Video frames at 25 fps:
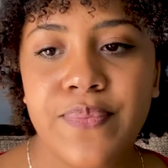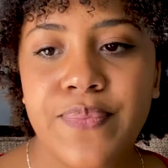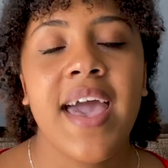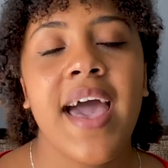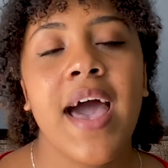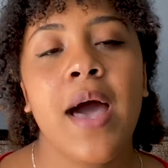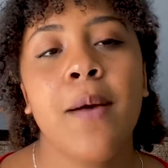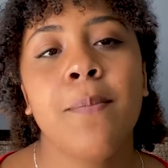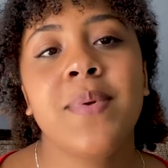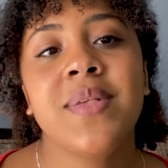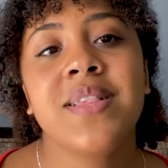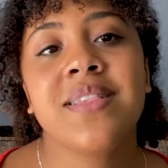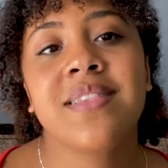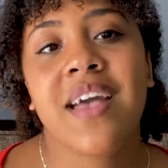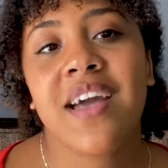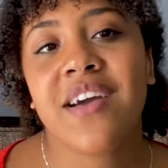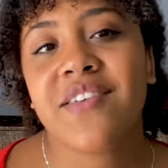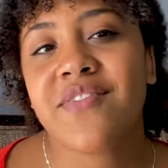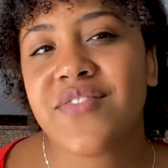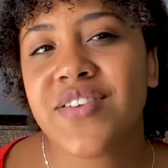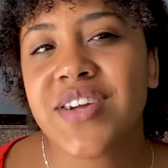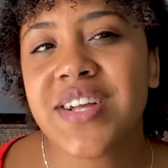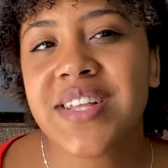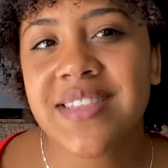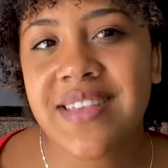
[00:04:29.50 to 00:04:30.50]
It happens
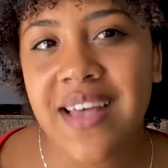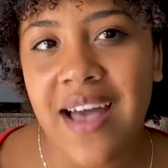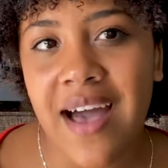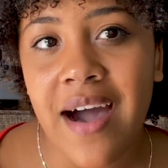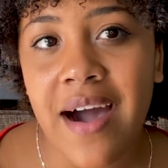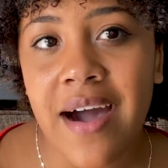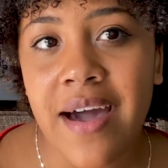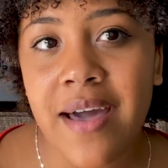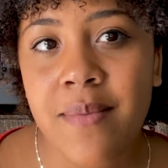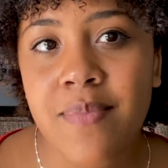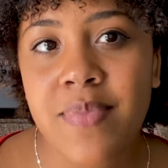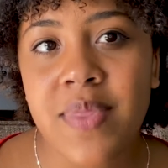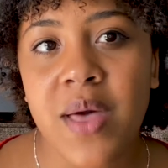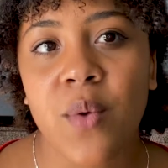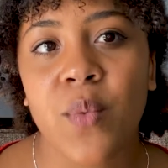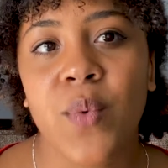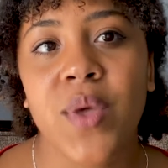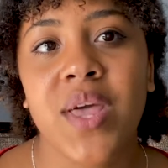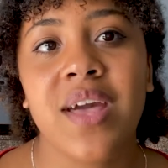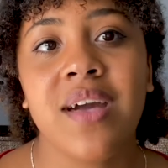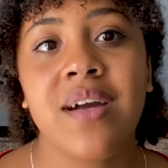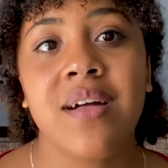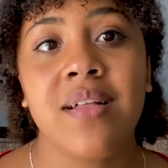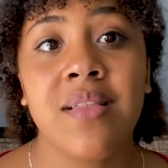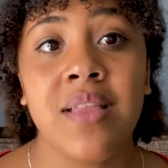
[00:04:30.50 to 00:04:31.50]
every time that
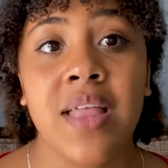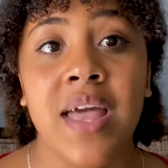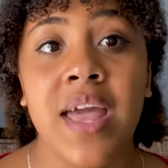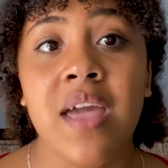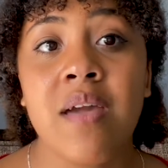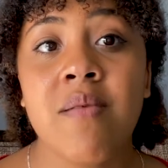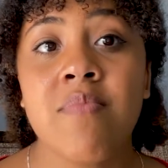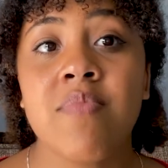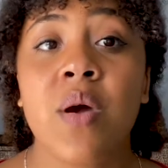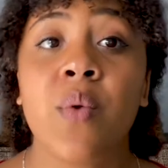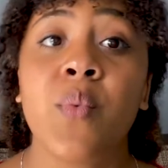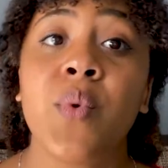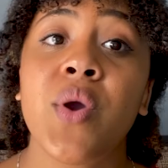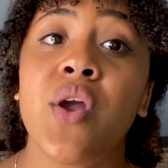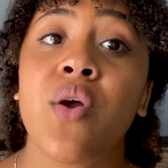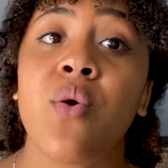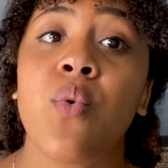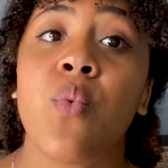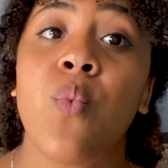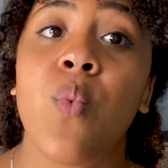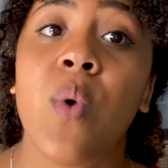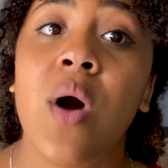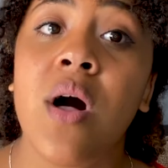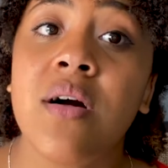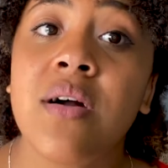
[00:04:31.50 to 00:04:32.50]
we claim that we are
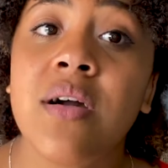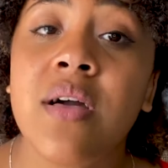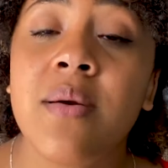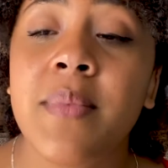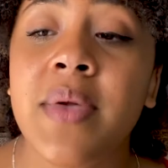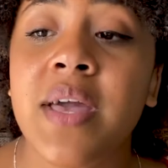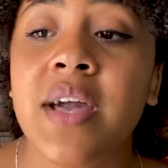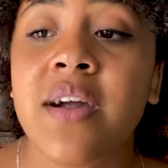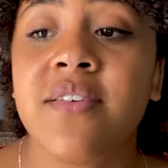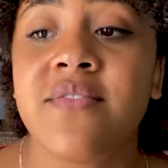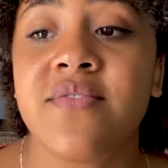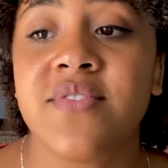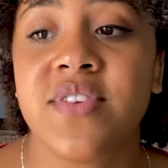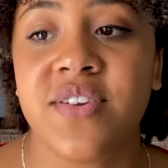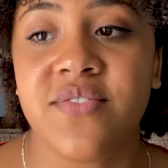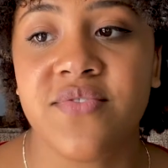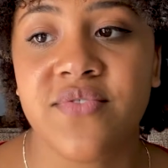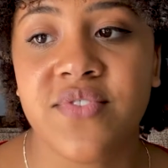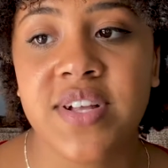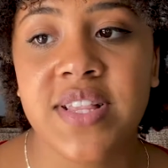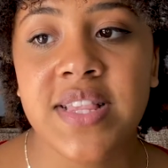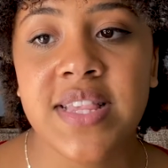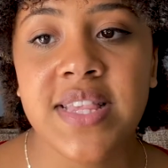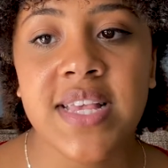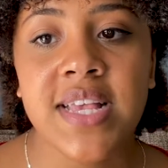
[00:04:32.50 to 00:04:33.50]
welcoming of
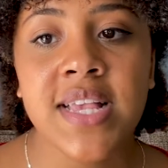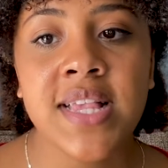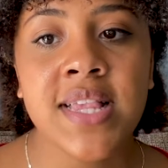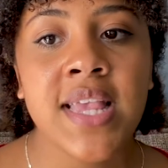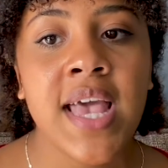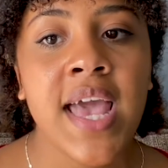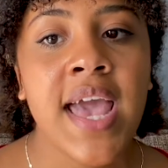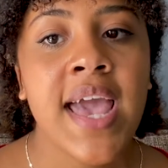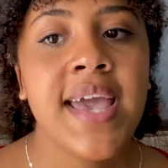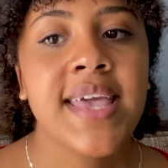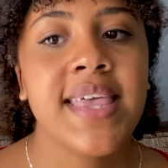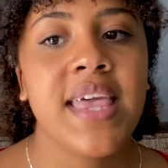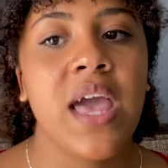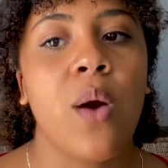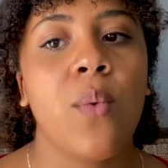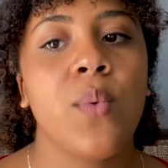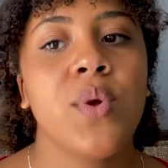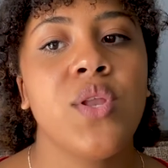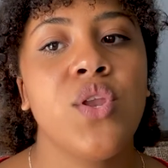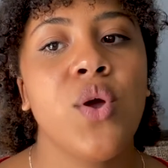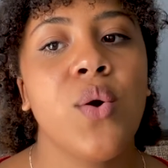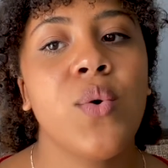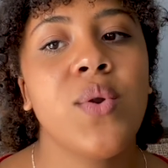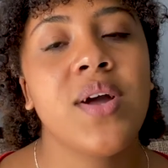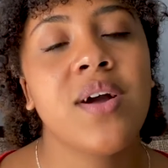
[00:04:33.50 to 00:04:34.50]
differences, yet
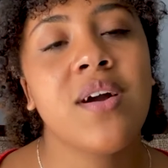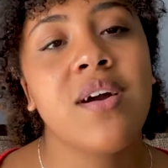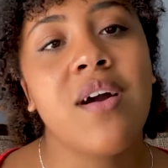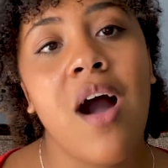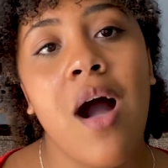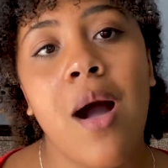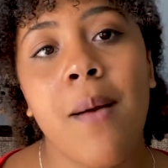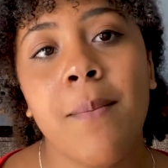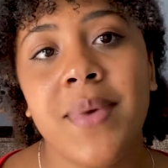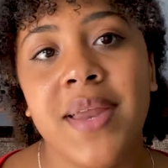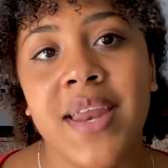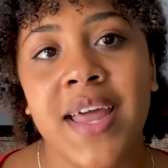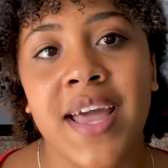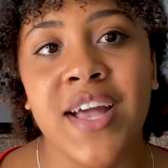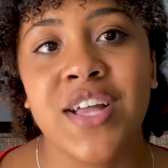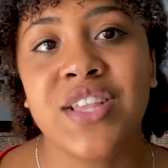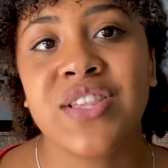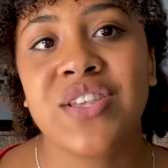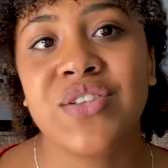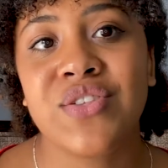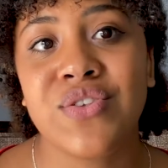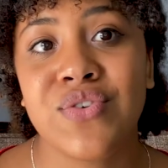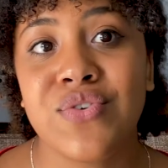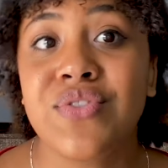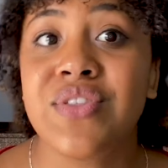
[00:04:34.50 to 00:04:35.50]
we don't
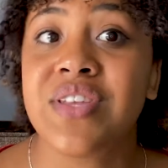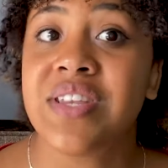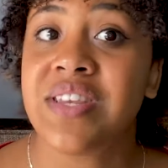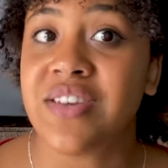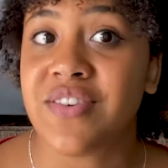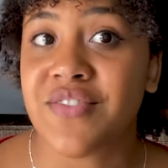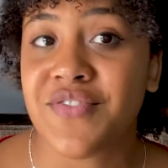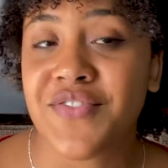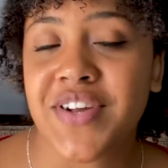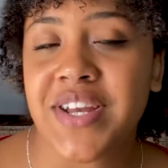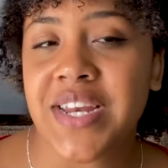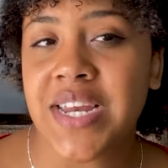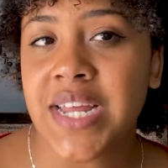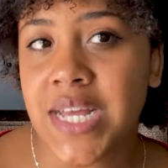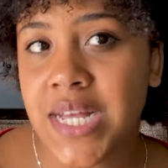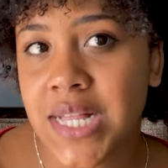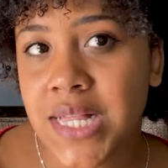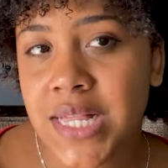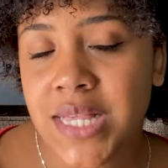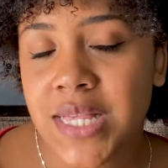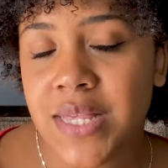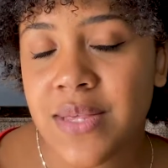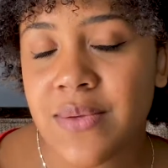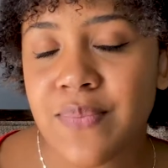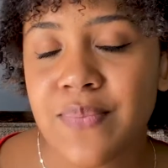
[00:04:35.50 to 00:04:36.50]
accommodate to the different
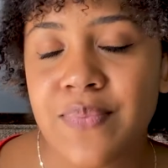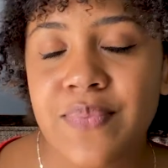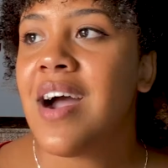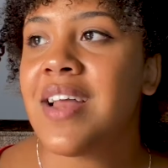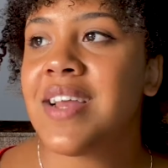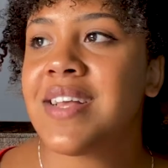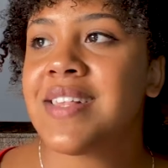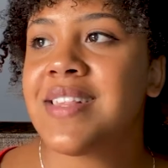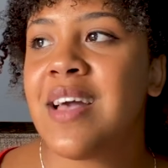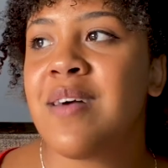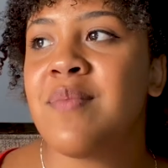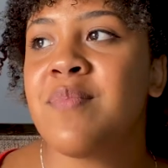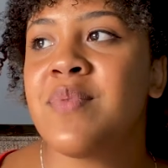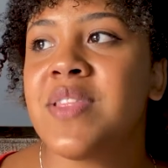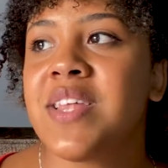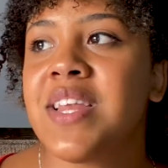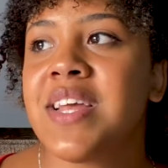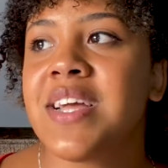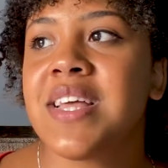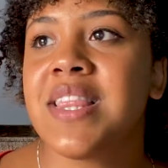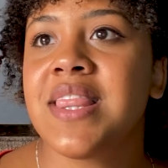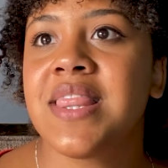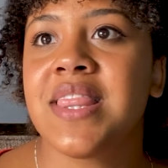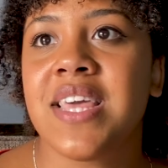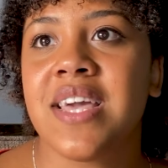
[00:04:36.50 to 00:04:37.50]
needs. An example that
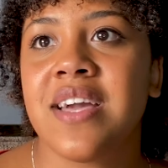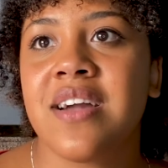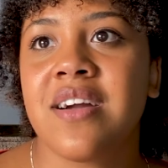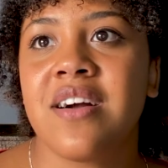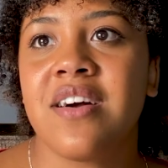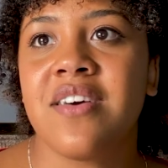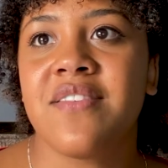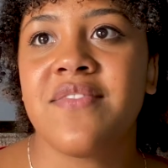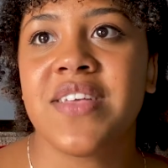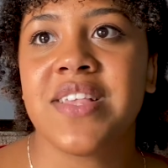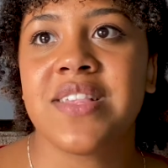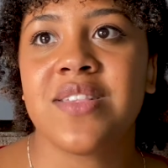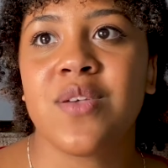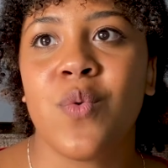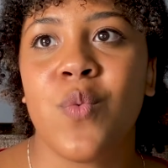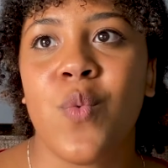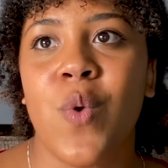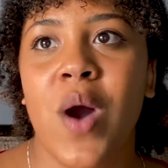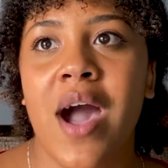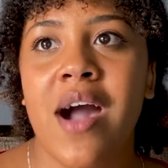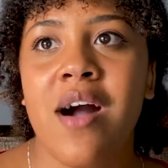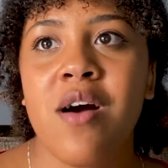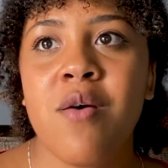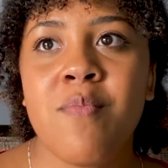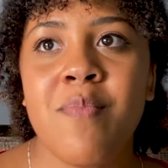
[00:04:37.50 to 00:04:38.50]
I can think of is a
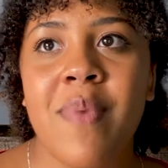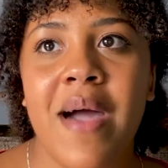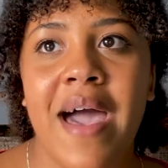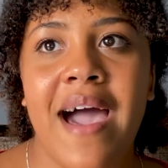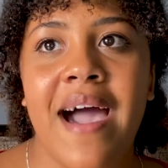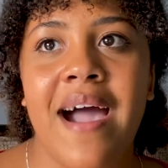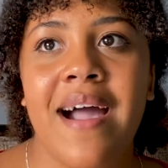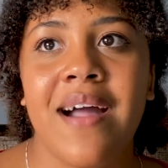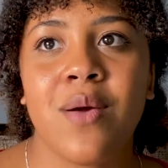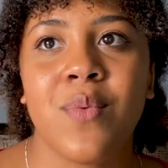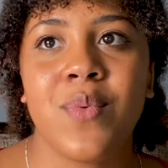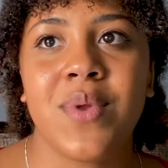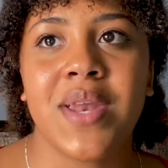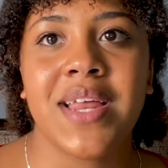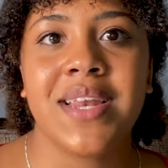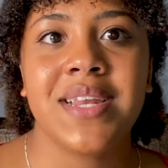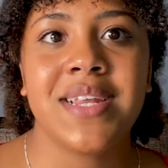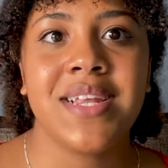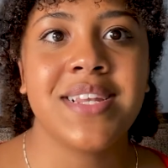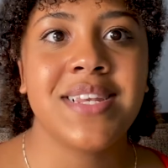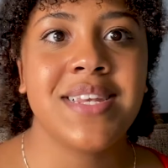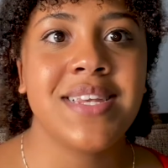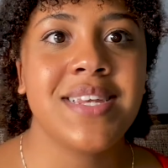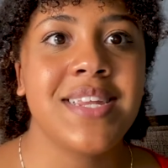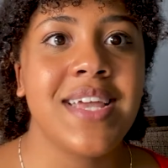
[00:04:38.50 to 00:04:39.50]
while back when I
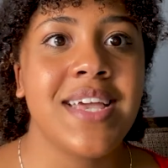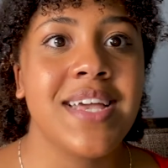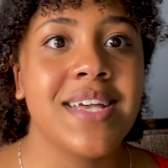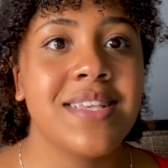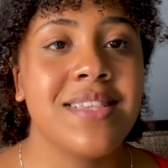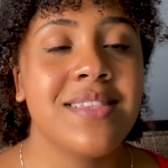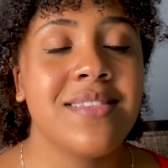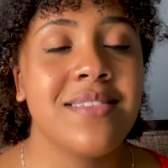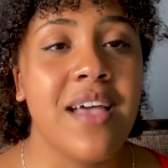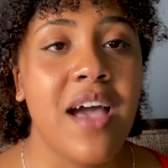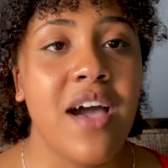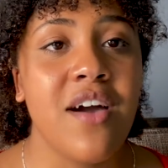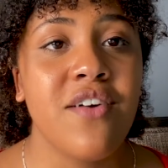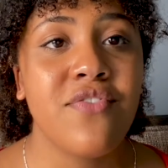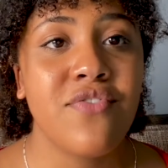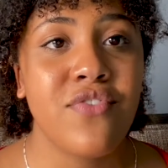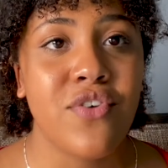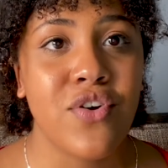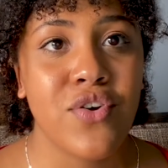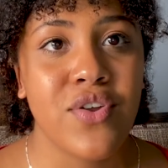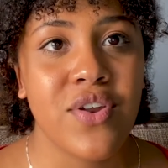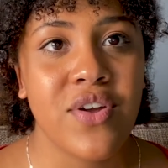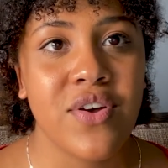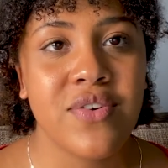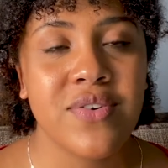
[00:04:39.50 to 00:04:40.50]
needed to take staff
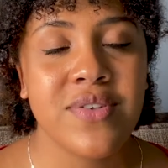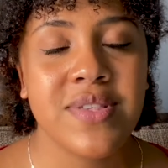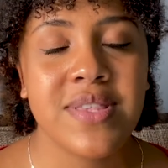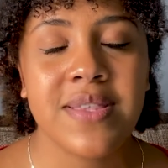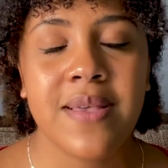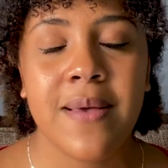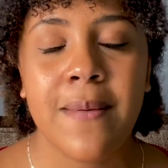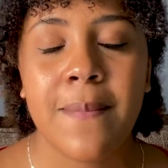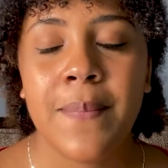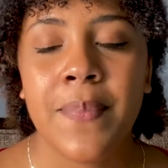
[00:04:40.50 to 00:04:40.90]
photos,